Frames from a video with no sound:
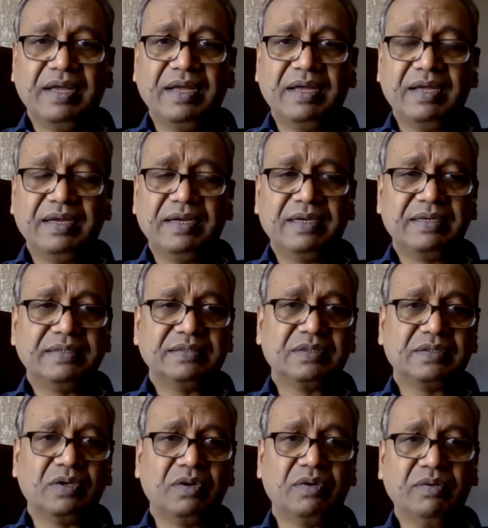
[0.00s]
Uh,
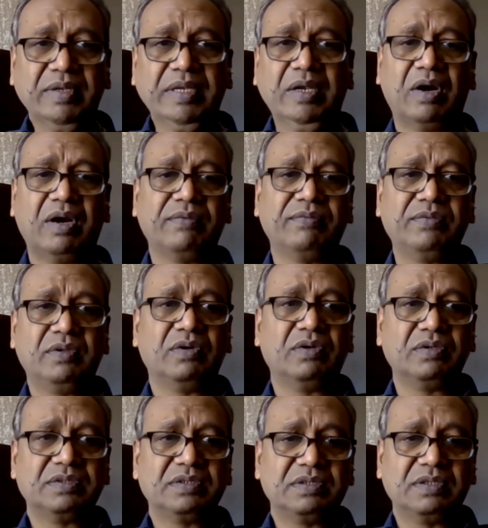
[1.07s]
so a lot of
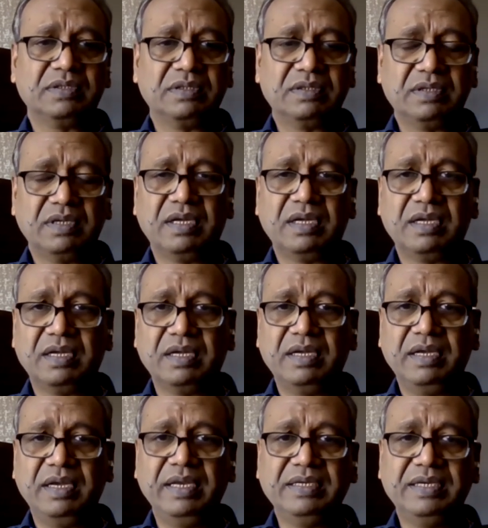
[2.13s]
those uh,
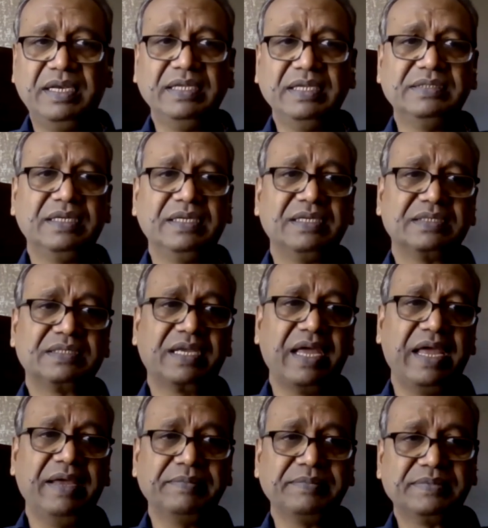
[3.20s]
indigenous
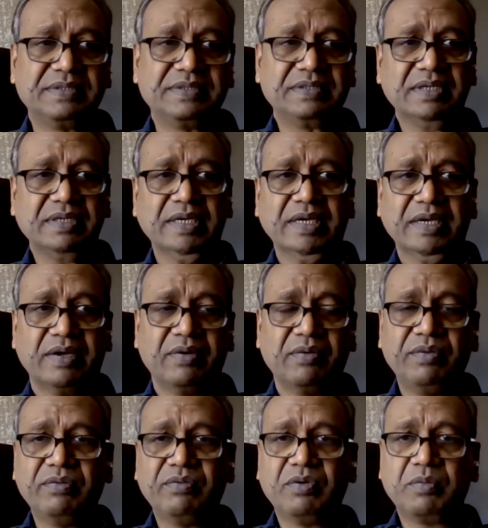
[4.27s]
games
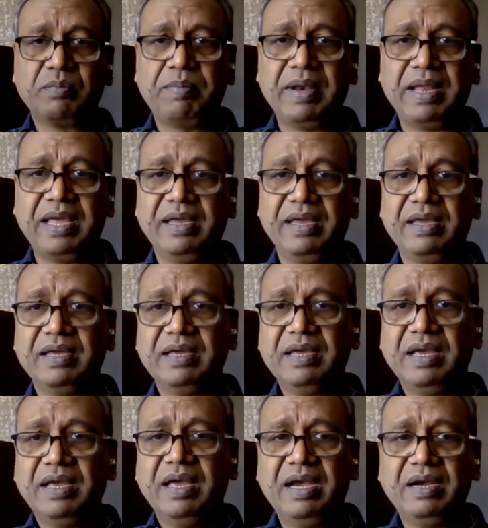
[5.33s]
we would play,
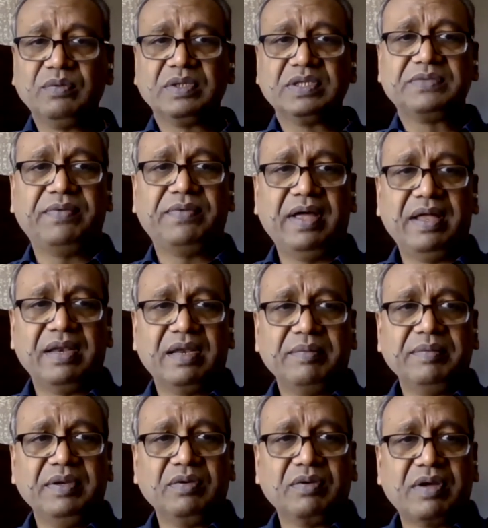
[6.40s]
and it was fun.
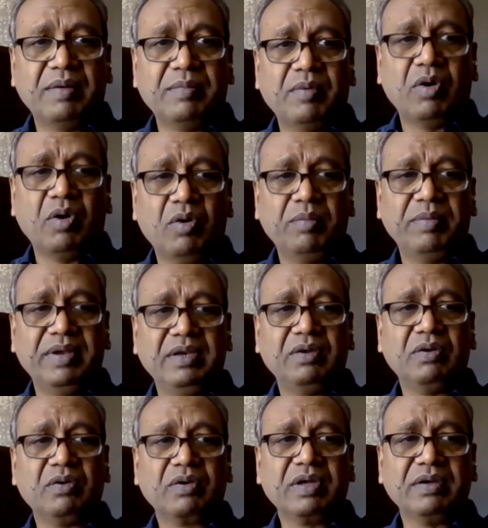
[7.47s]
I mean, you come home and
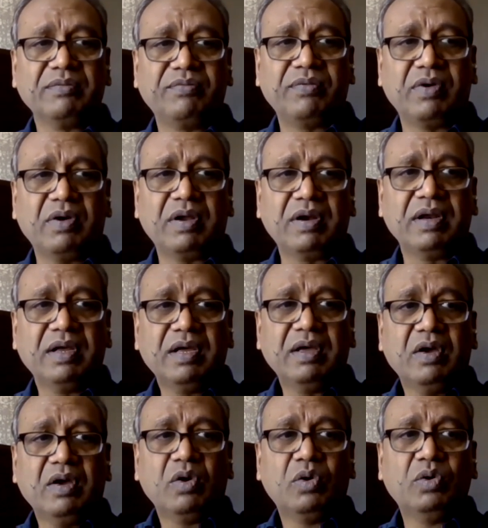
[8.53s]
you're looking for
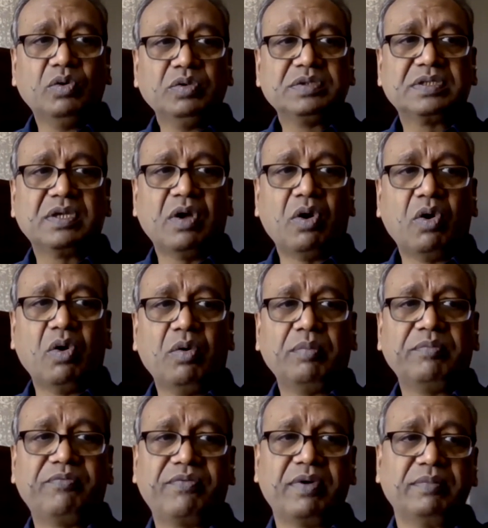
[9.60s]
who's
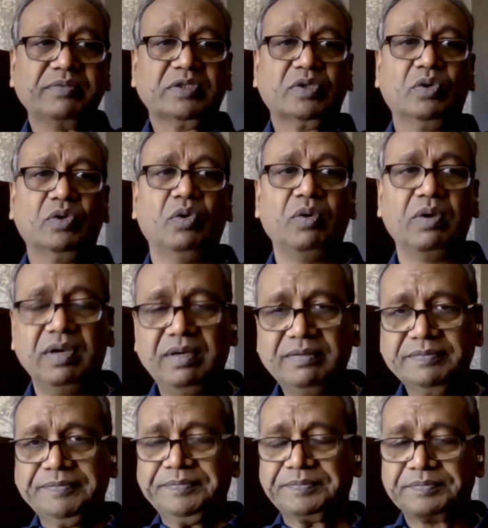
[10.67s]
home from school
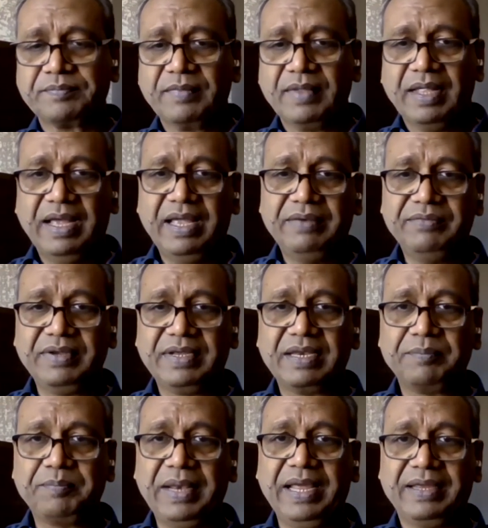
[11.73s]
and we
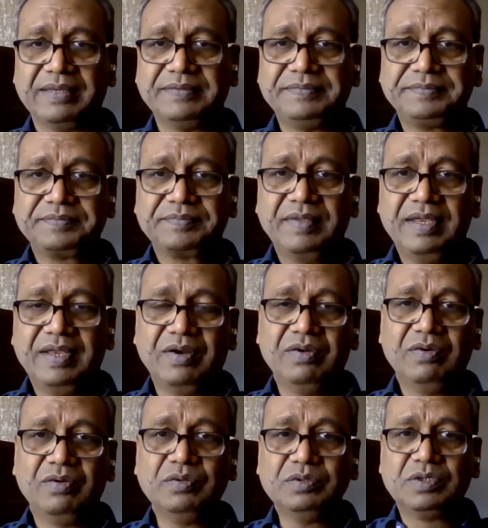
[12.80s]
can play. You
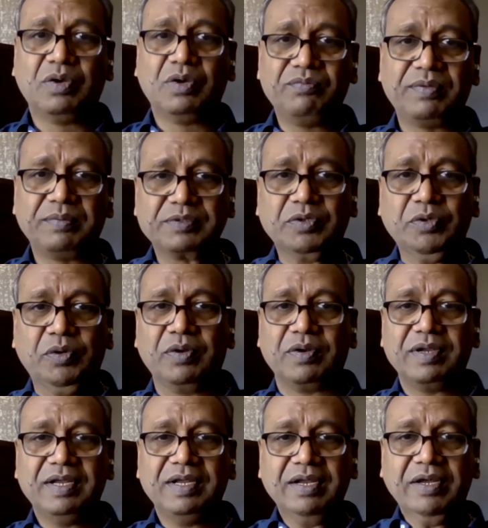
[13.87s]
know, who's home from school?